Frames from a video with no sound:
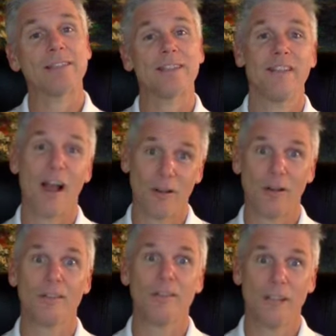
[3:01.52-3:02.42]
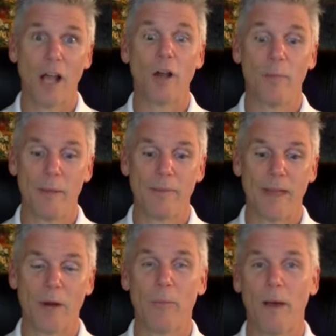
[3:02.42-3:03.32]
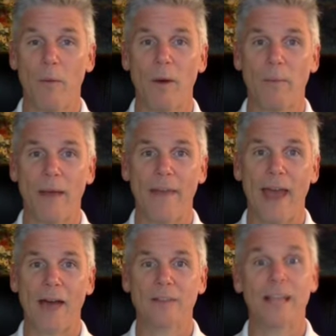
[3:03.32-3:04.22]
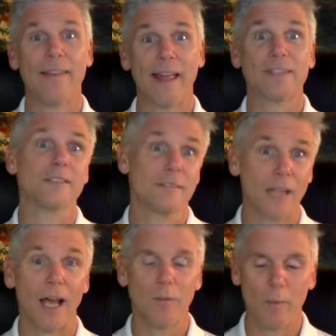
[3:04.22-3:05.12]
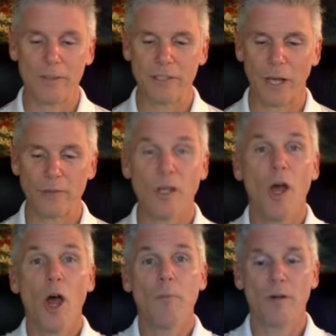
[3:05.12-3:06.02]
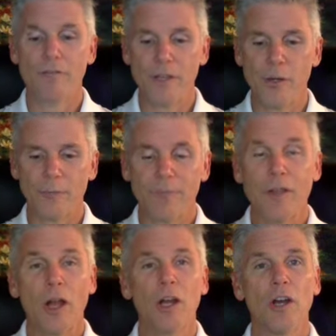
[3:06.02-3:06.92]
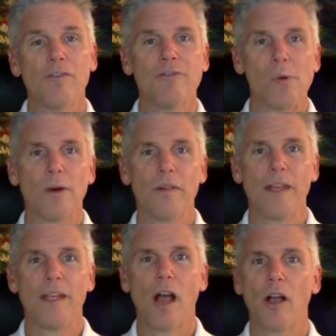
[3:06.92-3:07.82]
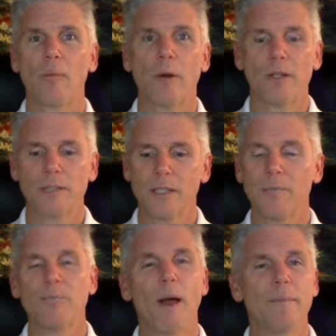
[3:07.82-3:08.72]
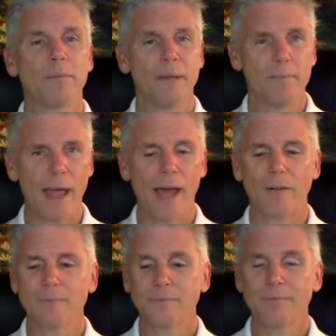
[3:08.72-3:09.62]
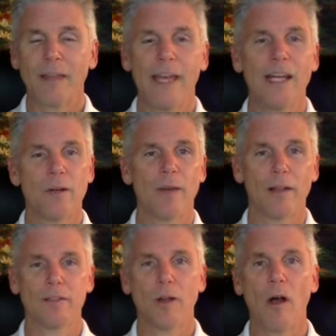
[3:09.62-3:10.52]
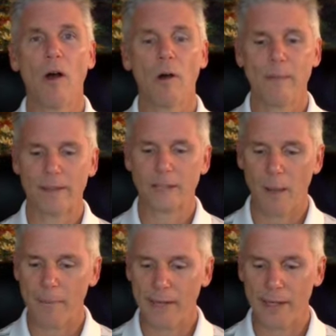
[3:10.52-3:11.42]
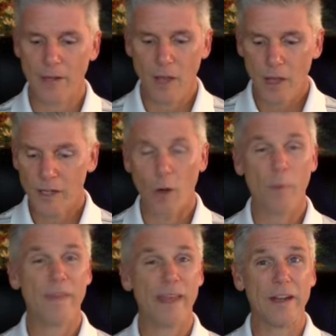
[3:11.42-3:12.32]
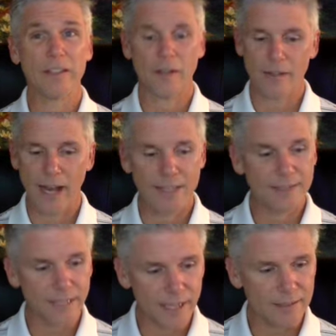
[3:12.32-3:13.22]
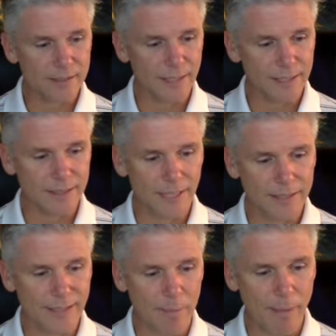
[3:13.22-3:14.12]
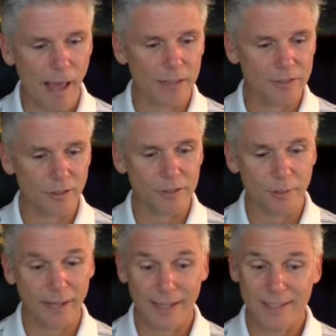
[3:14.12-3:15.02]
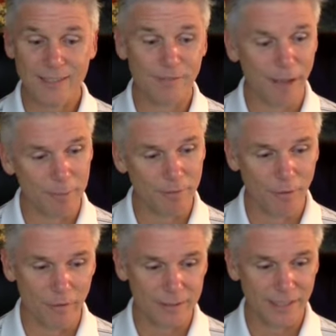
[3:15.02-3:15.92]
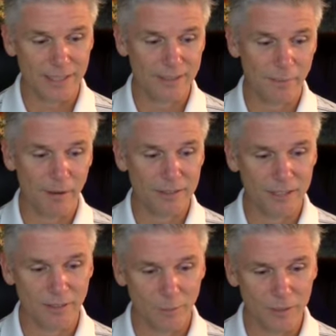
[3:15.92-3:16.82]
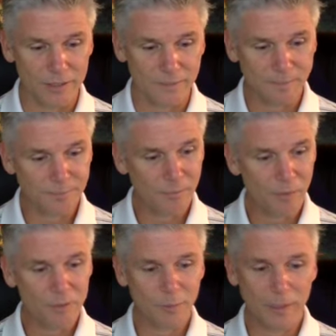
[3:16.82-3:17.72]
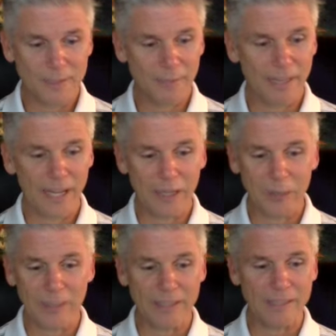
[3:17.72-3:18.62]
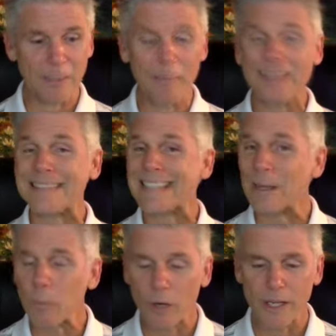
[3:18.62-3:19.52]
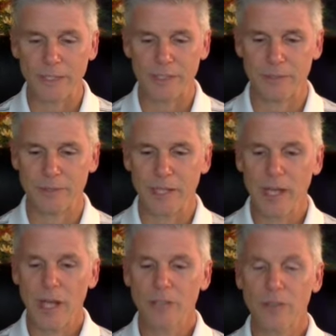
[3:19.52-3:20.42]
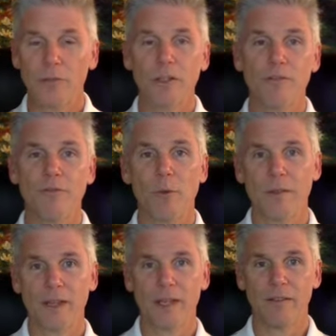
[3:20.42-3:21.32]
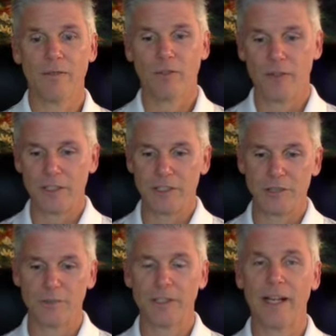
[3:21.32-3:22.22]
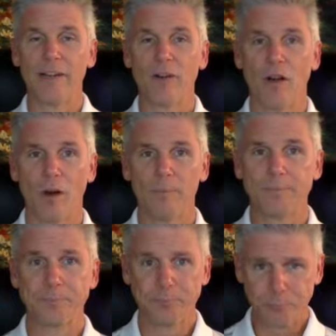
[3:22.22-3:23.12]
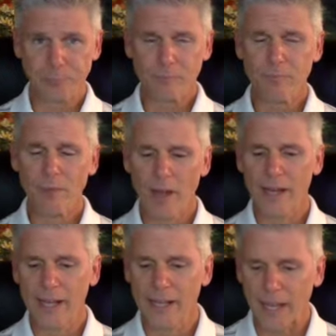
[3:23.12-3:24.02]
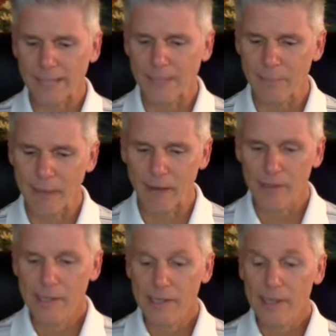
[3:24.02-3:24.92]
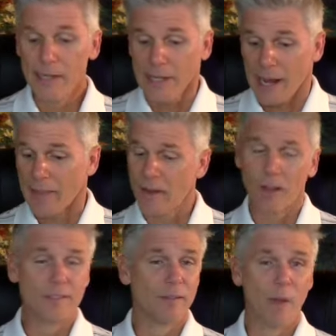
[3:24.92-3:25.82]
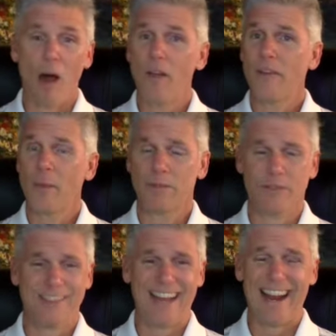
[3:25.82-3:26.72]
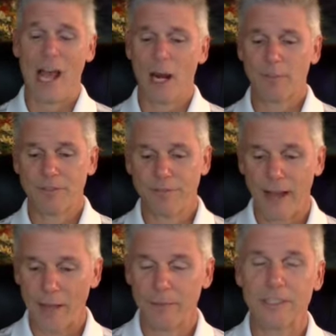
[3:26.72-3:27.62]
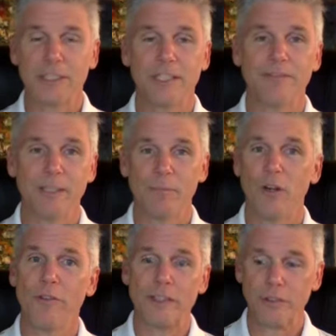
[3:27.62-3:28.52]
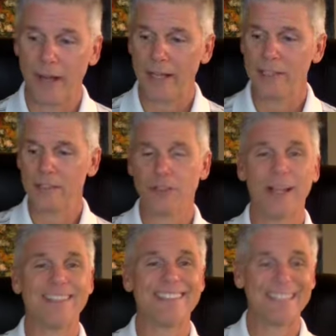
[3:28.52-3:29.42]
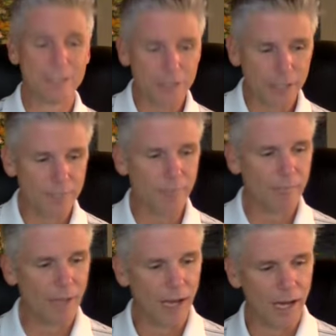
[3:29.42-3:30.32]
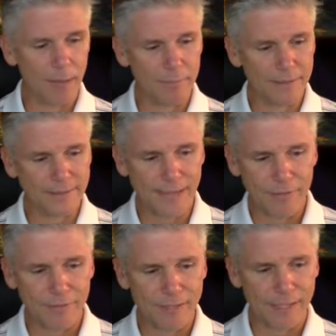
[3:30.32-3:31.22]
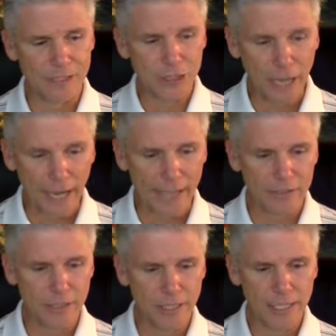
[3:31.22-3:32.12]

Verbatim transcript: it's the younger, younger people that are want to buy the house, and that's kind of what we chose. But for you, look for the younger person, probably male, in and around your home that's coming in, you know, with the energy of the day. Six, six is that balance, nurturing. It is the family focus. It is the marriage and divorce responsibility and duty domestic and work issues so look for the for the children in your home and again, like I said, male. And then also all the numbers for today add up to five, which is shifting, moving, train, transition, um, definitely change,